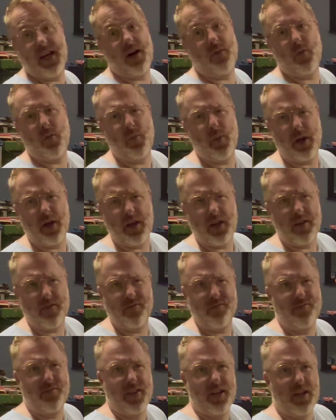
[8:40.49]
That would be,
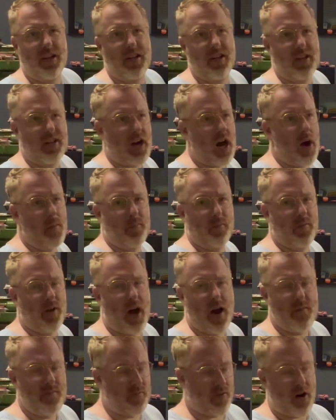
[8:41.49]

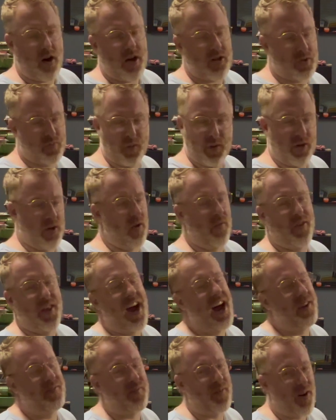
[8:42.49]
I'm fast, but not
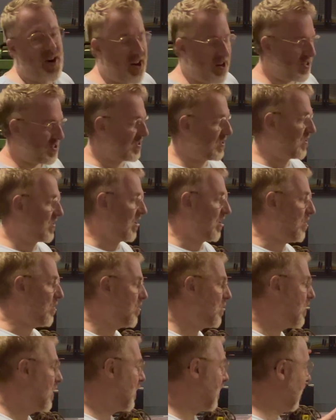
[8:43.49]
that fast.
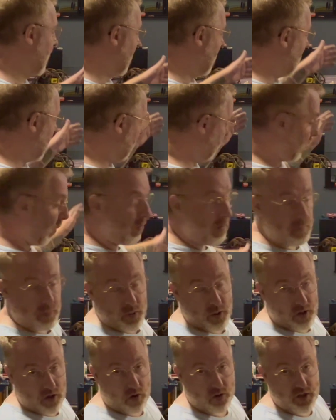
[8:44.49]
So I'll probably put it on